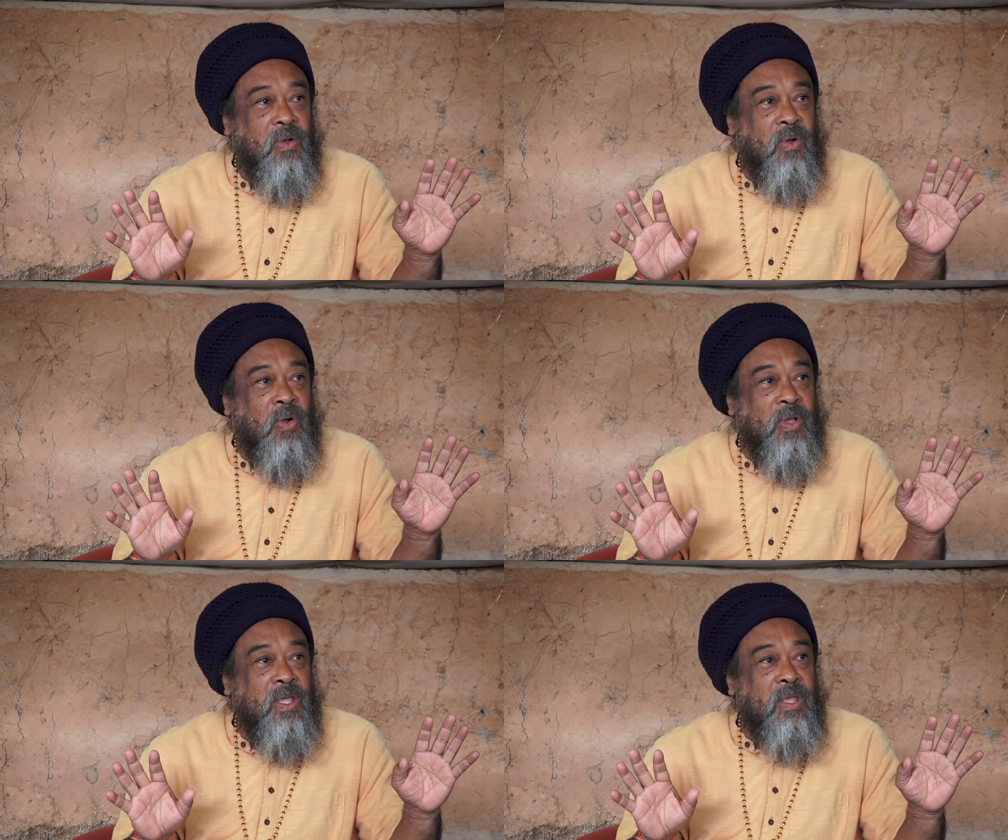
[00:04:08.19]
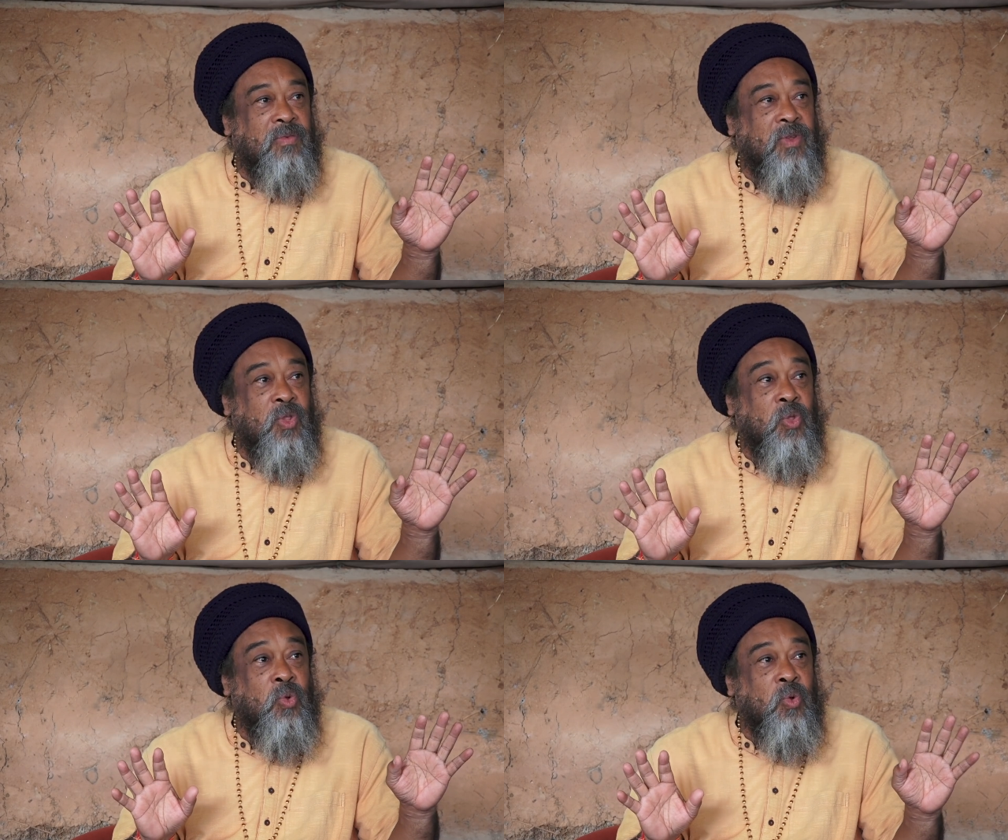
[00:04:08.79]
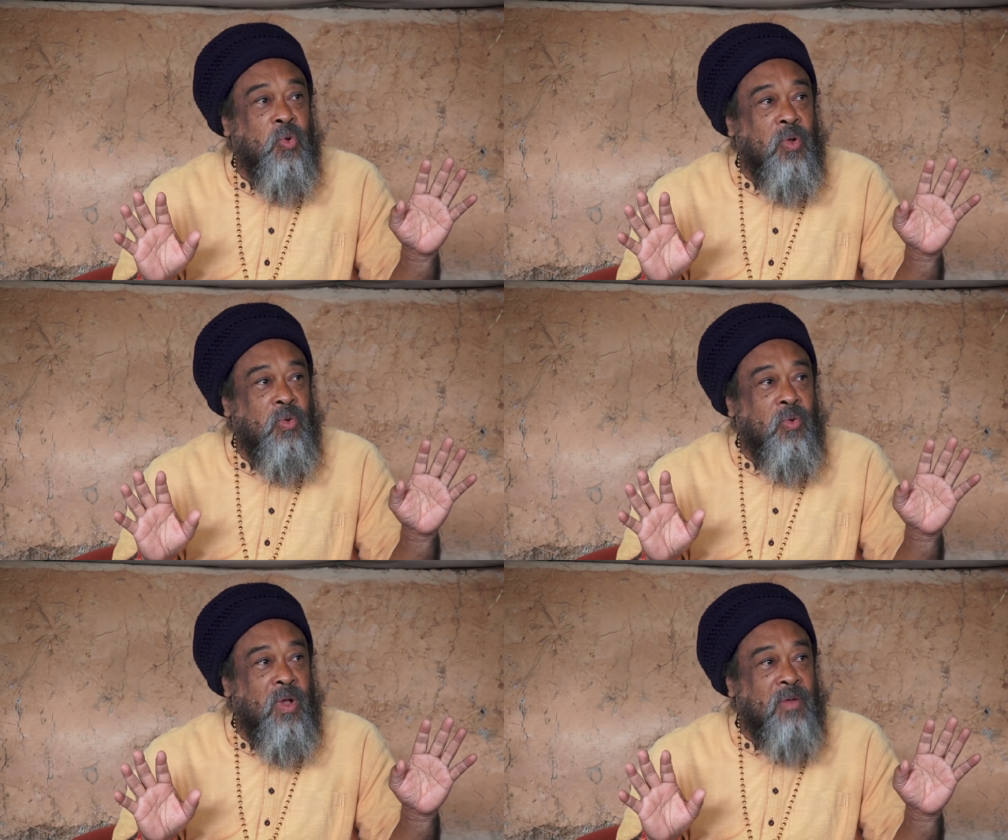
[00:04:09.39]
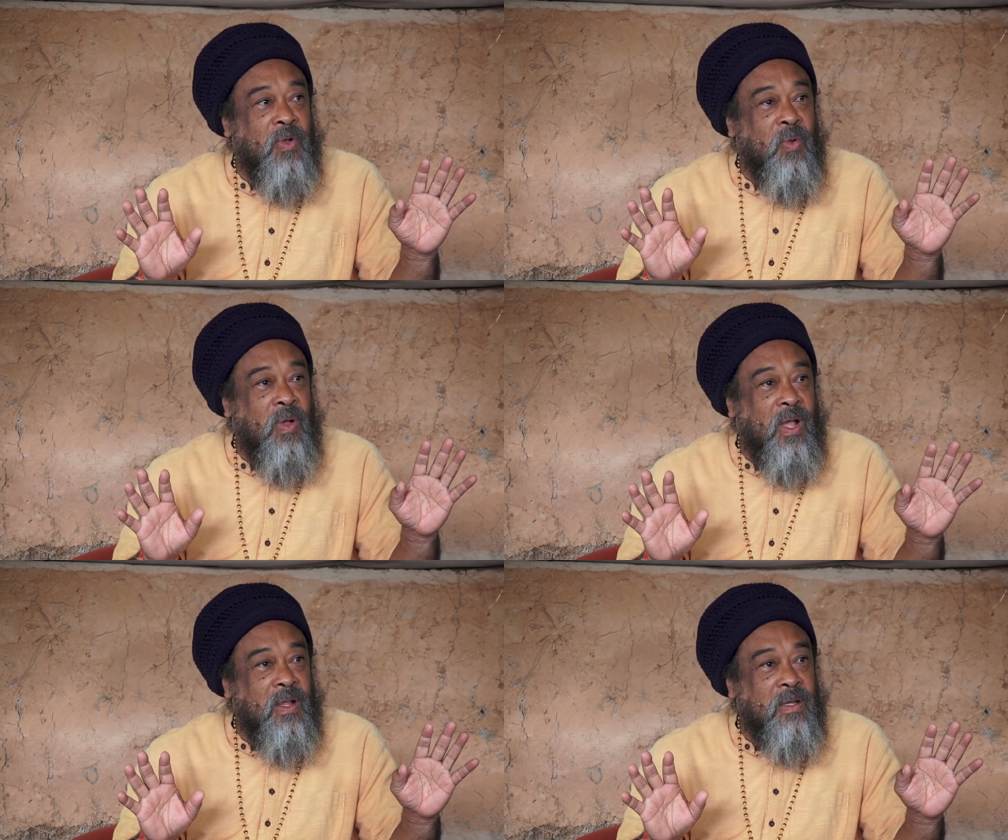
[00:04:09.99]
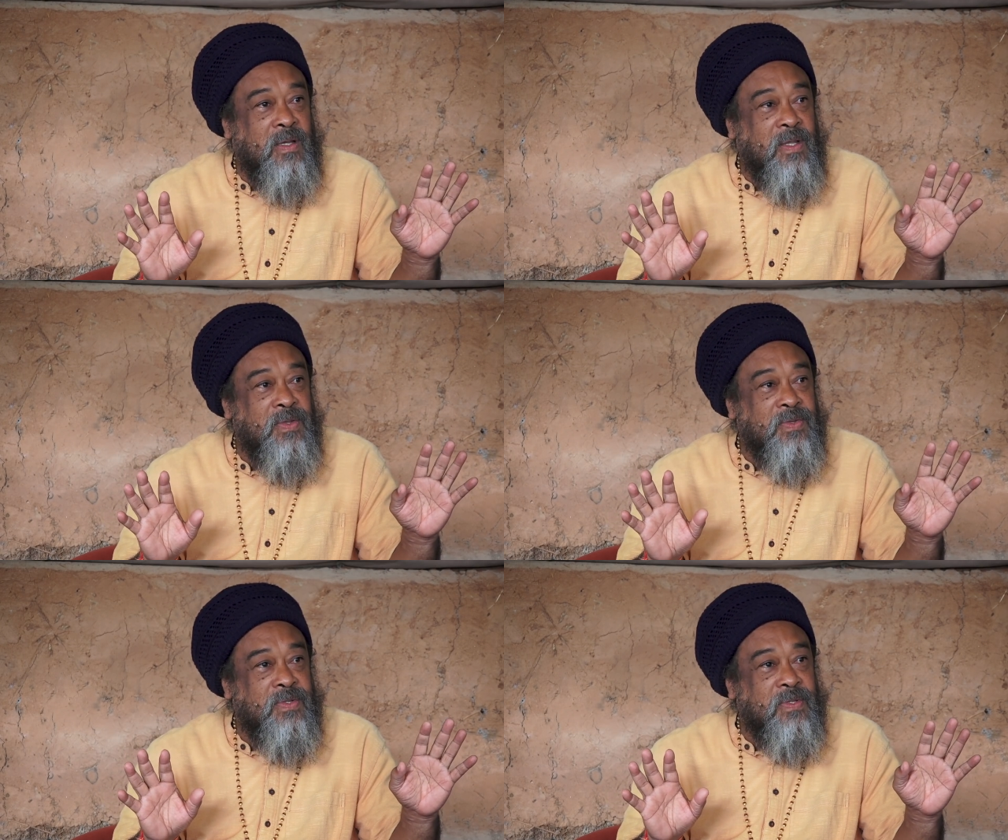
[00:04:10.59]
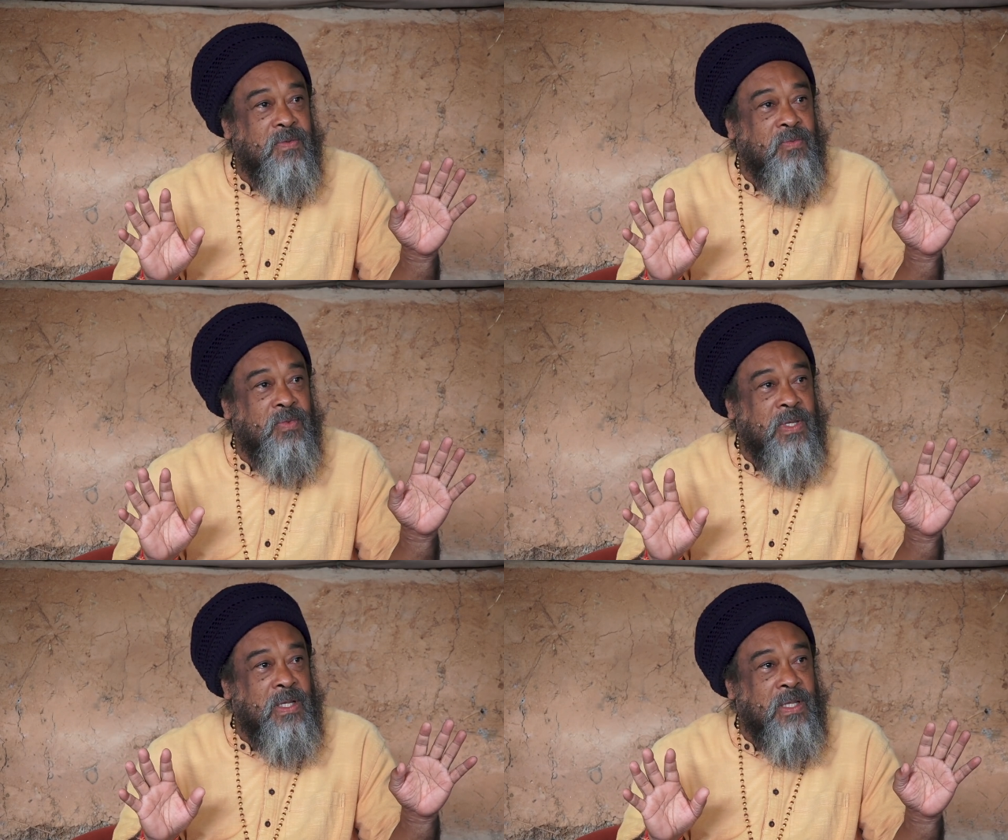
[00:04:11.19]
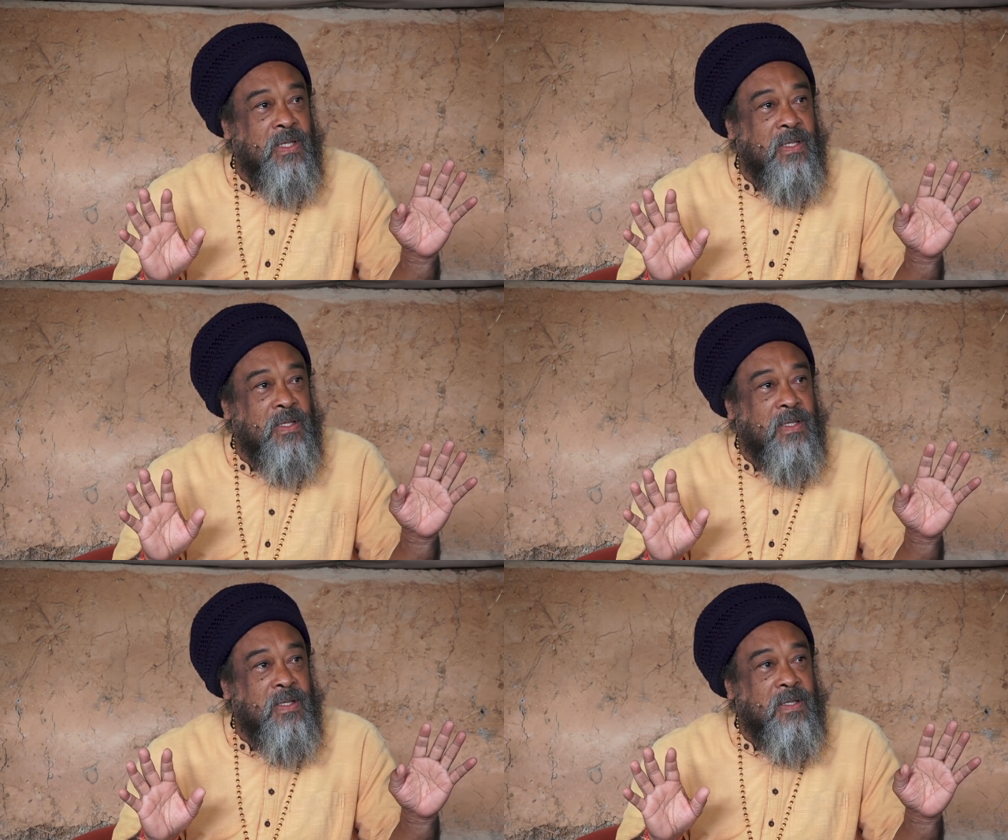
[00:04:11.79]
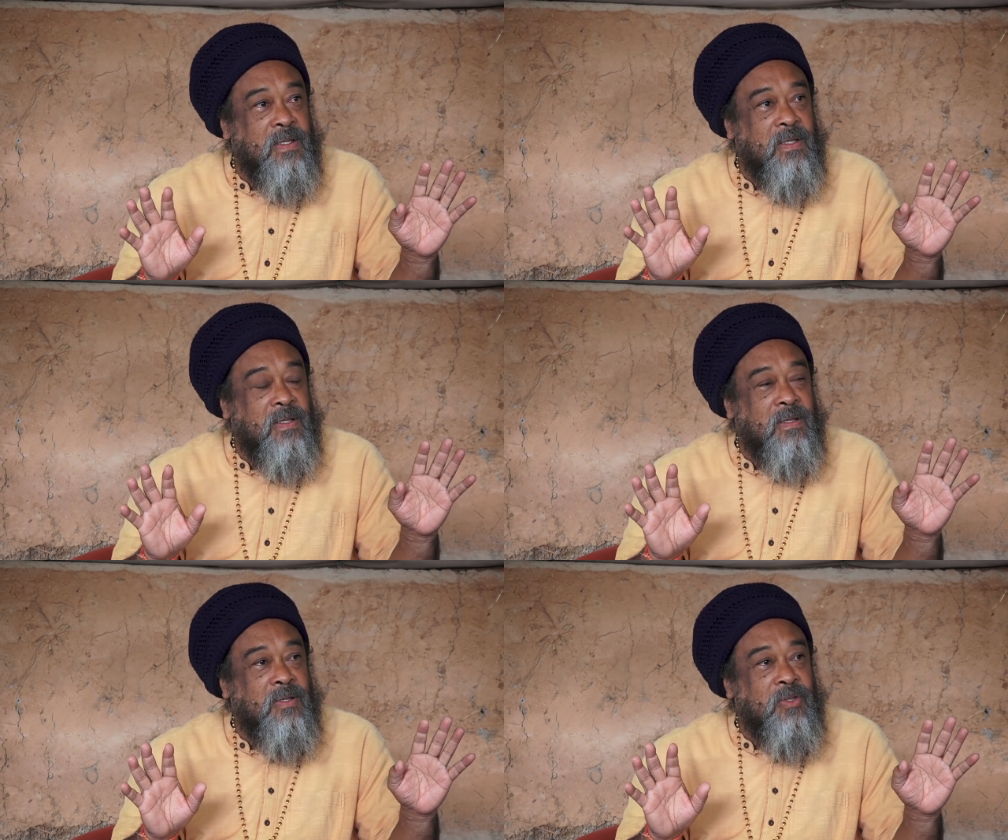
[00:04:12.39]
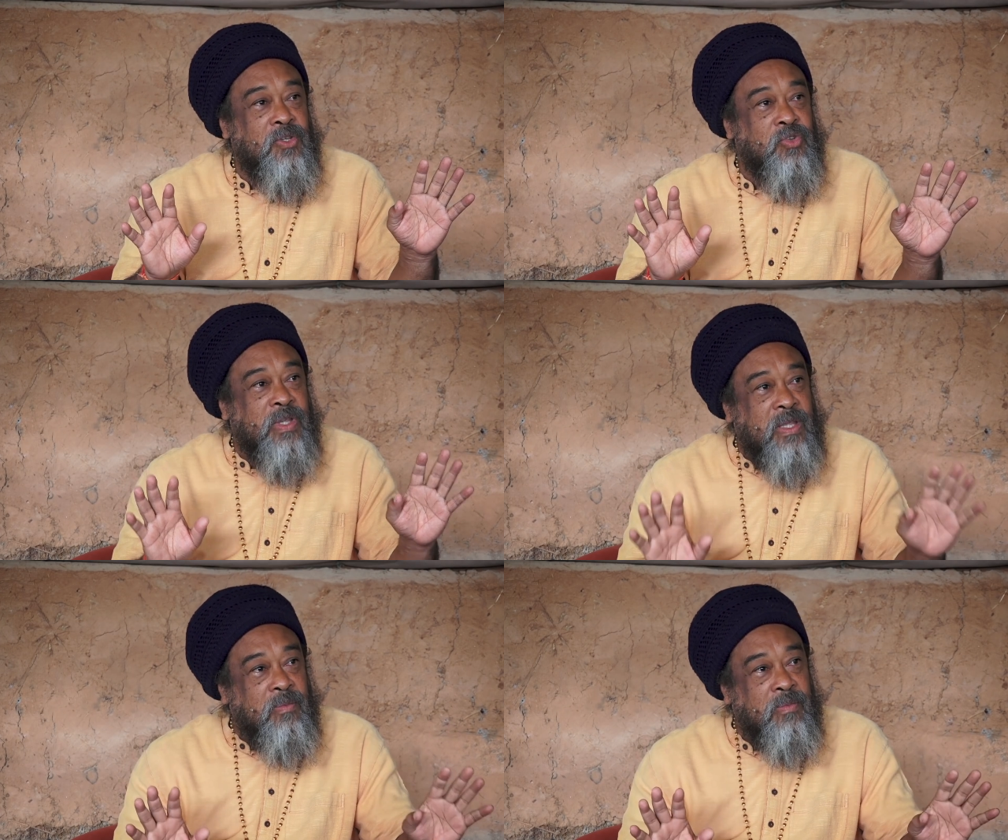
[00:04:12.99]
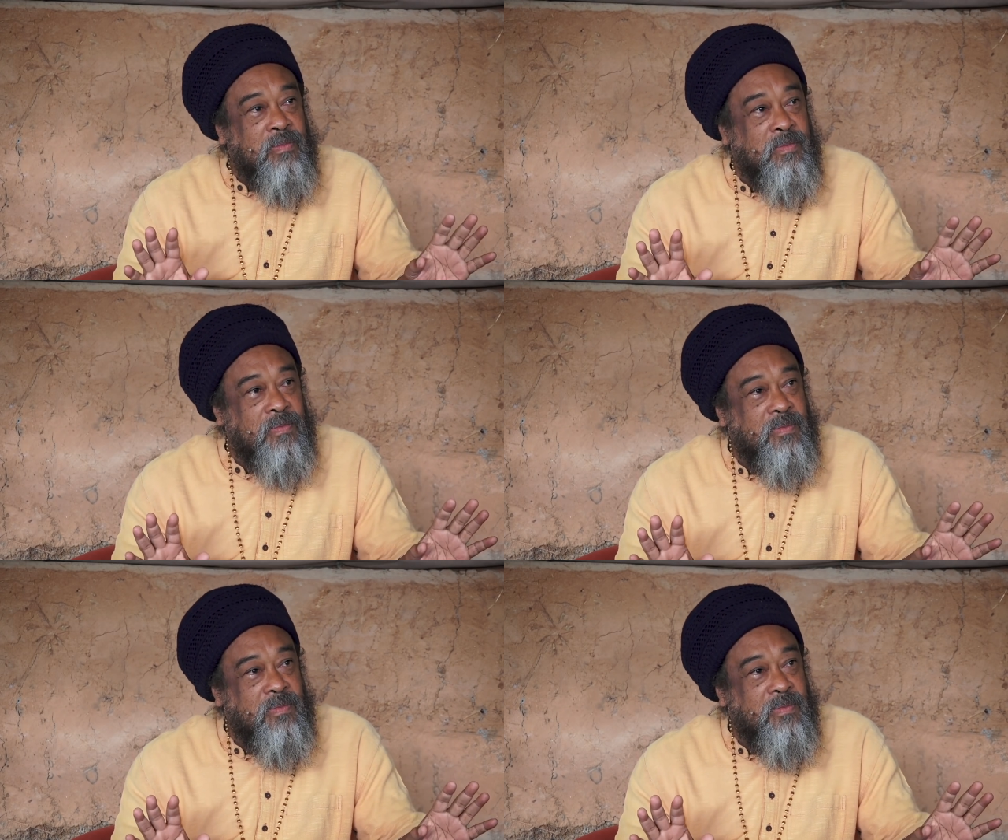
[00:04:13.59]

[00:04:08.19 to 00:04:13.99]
or even the you who have acquired, is really a dream